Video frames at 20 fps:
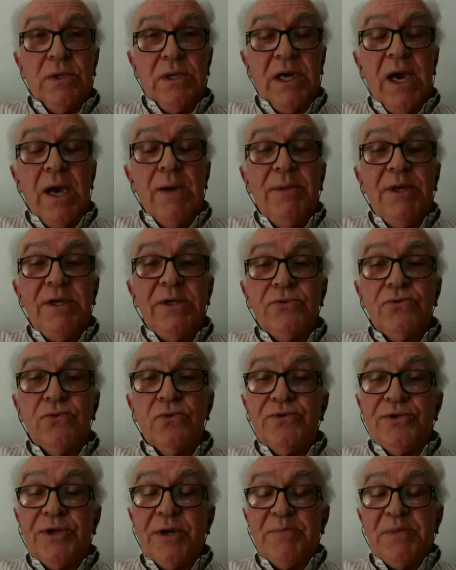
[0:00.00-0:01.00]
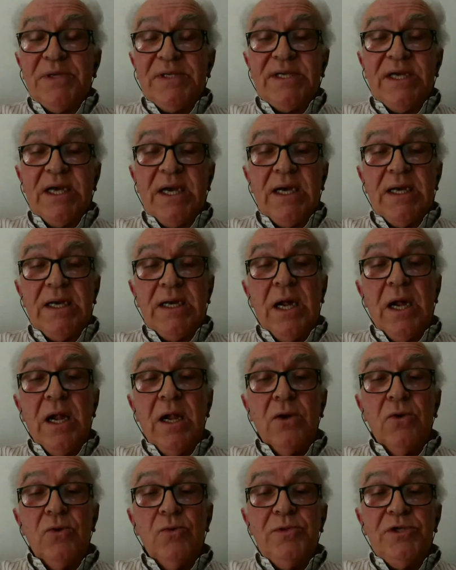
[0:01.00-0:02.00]
Luckily,
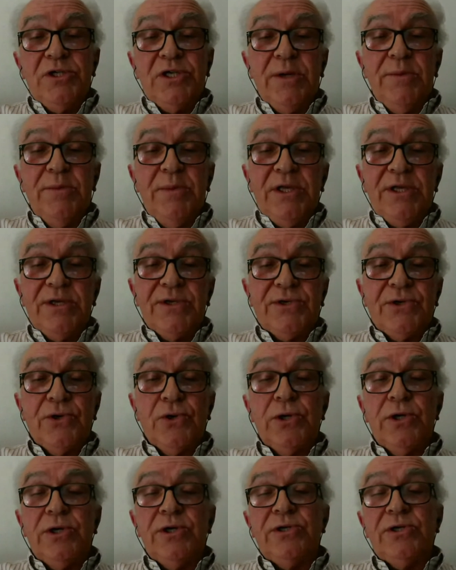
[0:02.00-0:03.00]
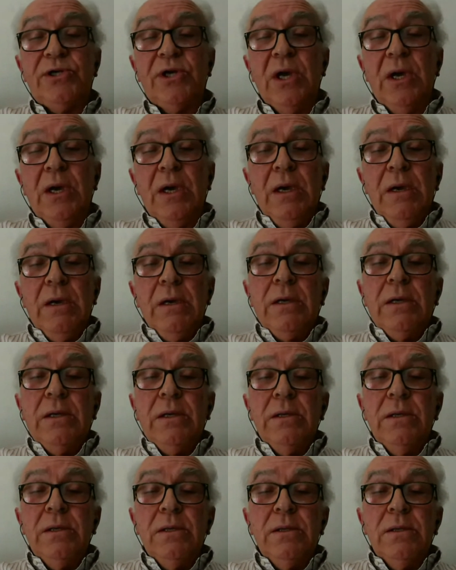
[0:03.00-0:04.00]
digital
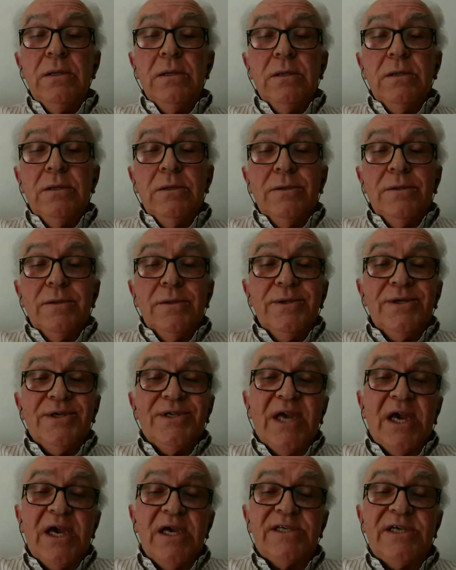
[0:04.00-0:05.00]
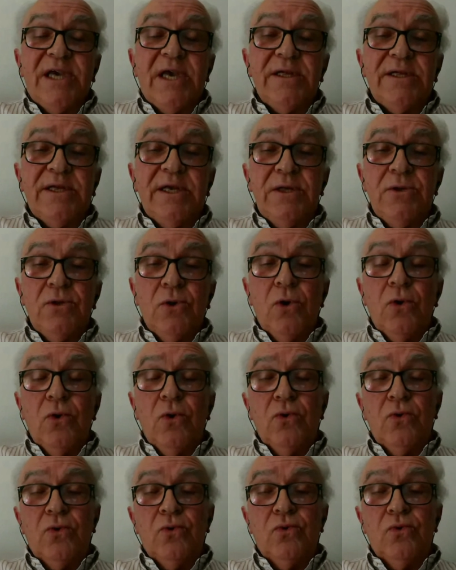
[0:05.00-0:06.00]
came to overcome some of
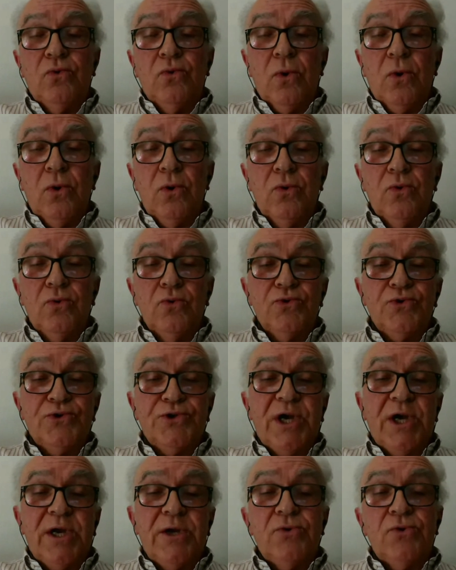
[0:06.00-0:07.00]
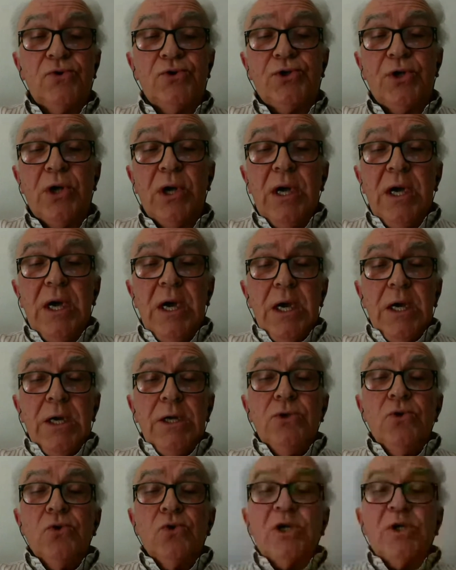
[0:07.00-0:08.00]
the hurdles we
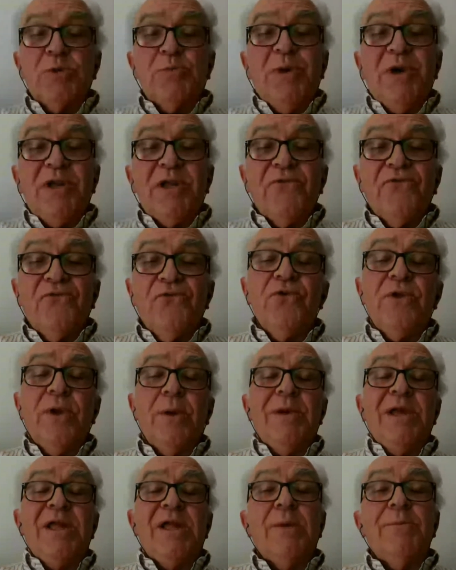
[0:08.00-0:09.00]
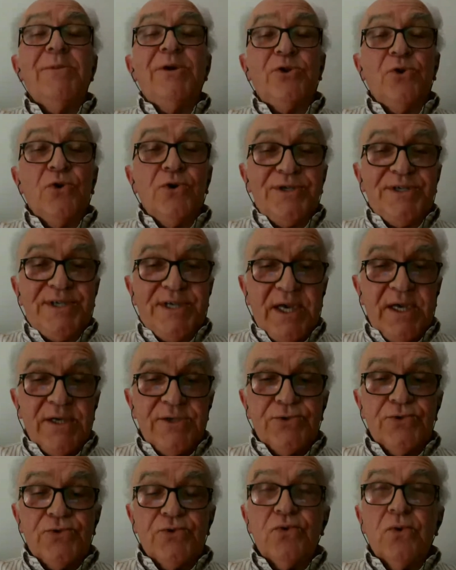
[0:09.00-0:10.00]
felt over the years
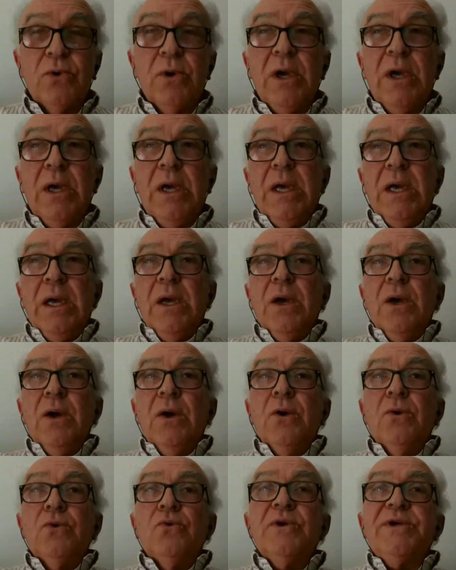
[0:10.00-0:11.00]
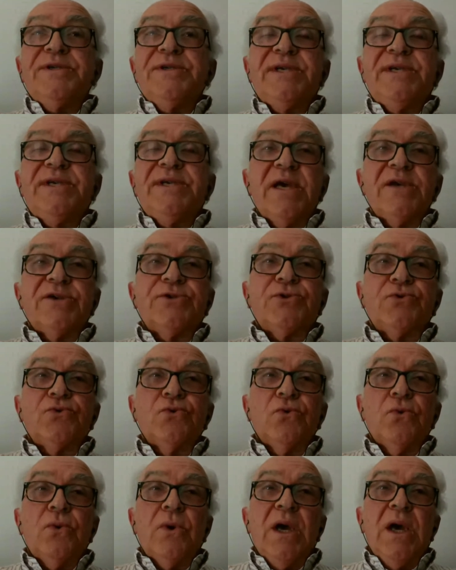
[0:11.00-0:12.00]
with regard to access,
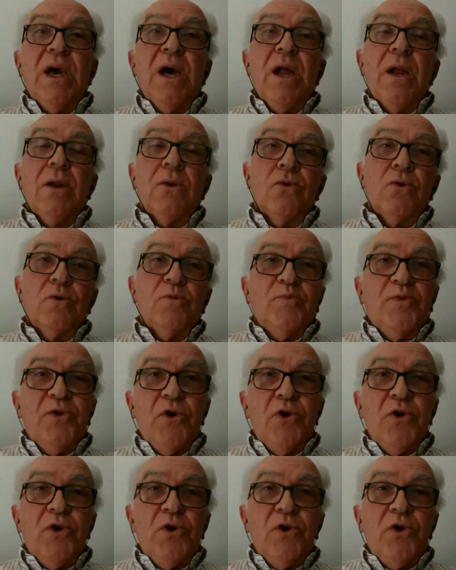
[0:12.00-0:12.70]
above all.